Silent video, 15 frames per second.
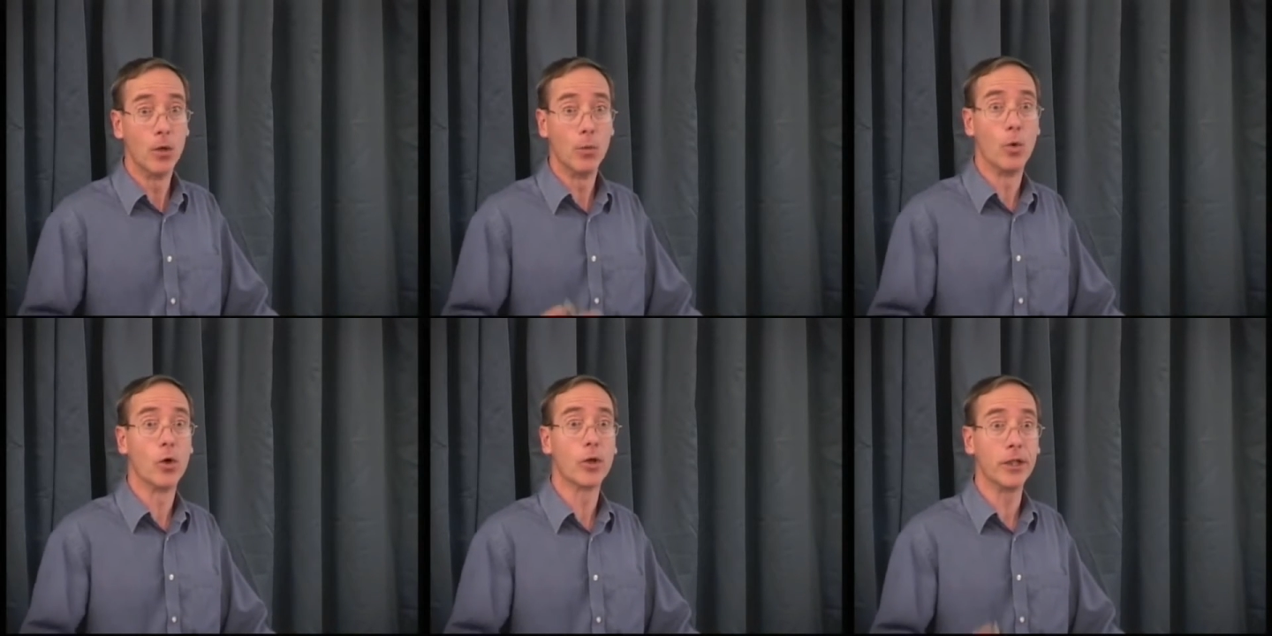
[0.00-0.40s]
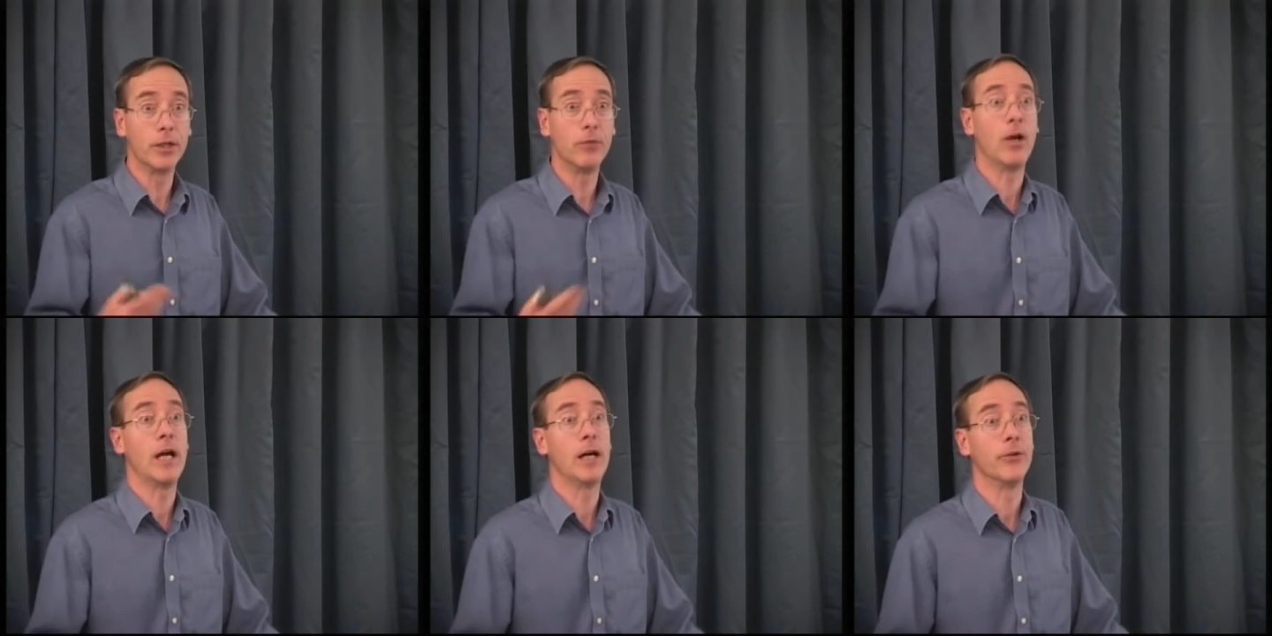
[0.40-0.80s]

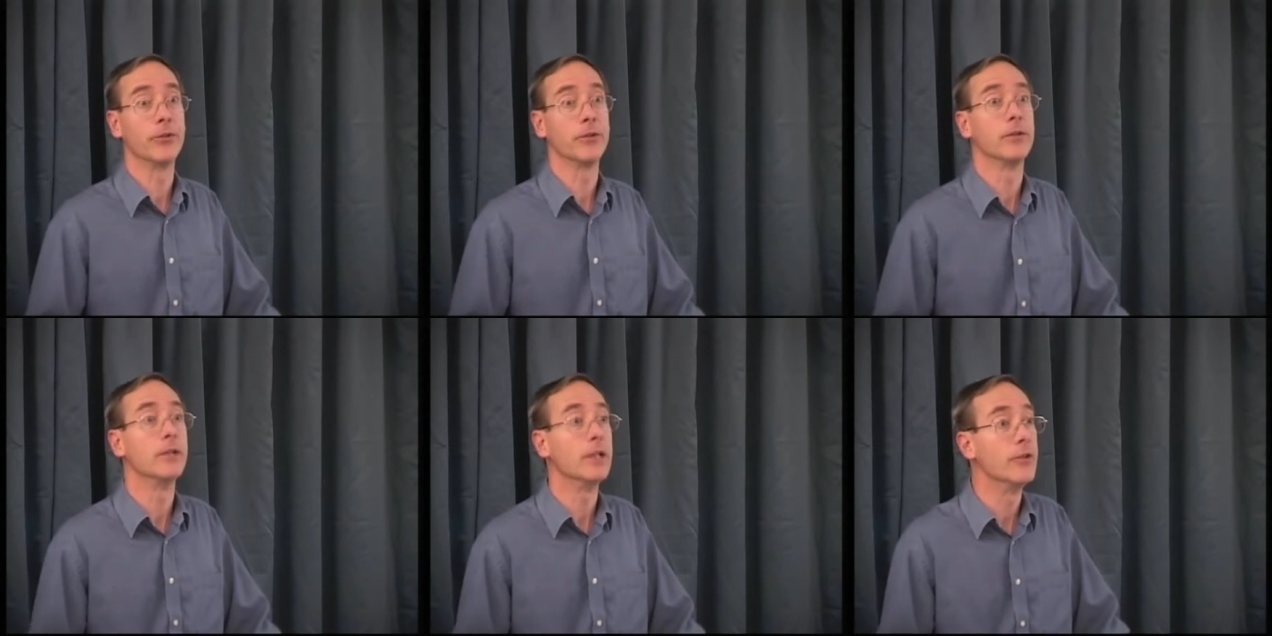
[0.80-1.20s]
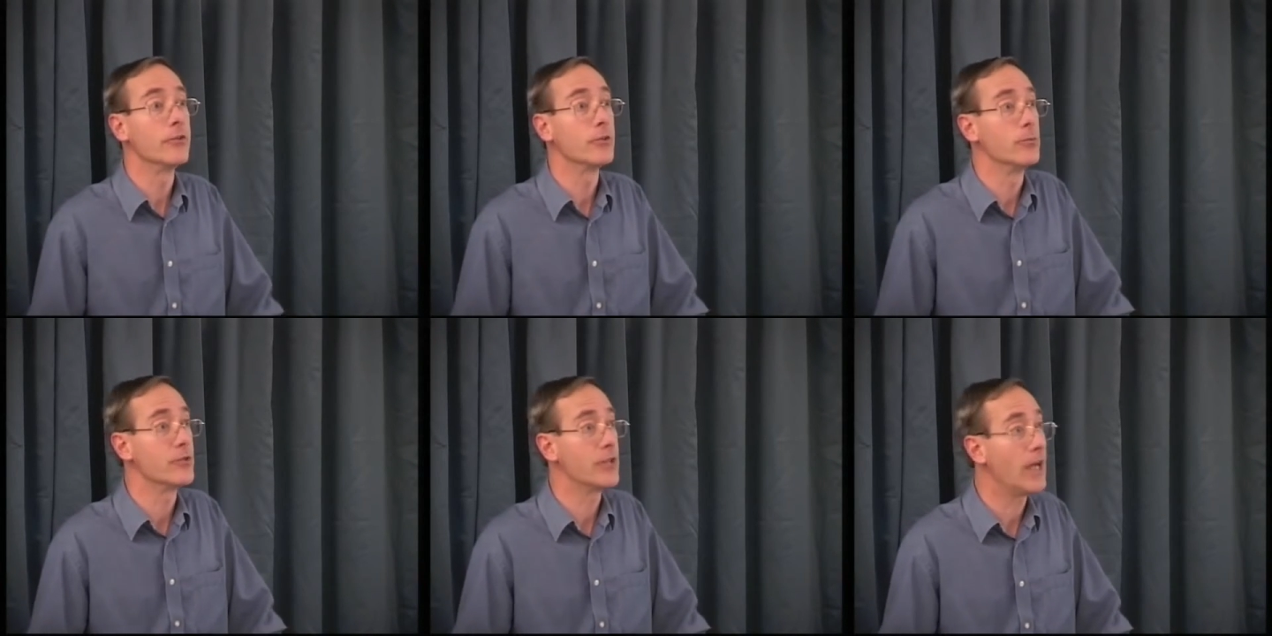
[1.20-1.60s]
walking around in
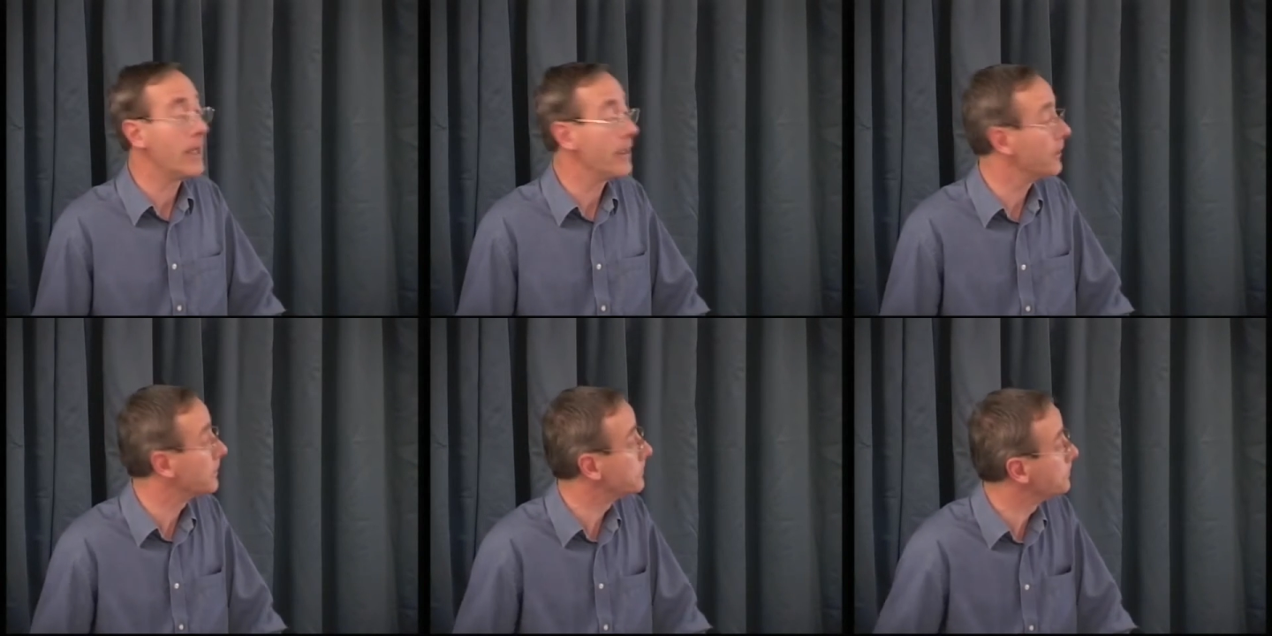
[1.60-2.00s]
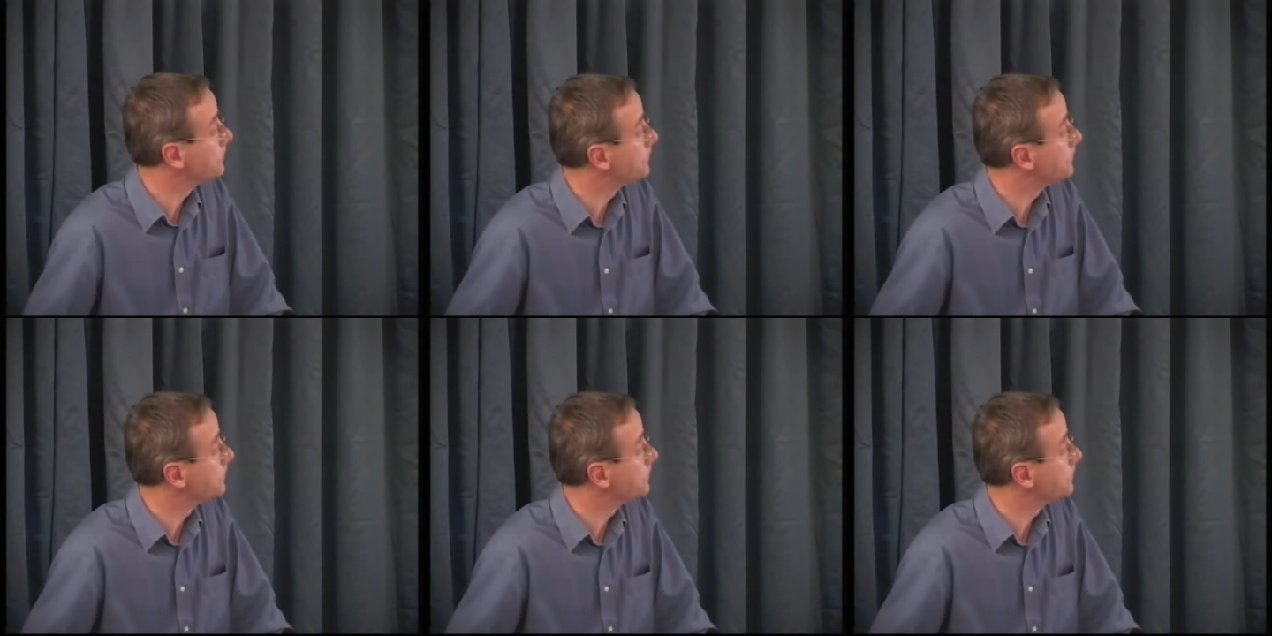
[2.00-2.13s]
some sand.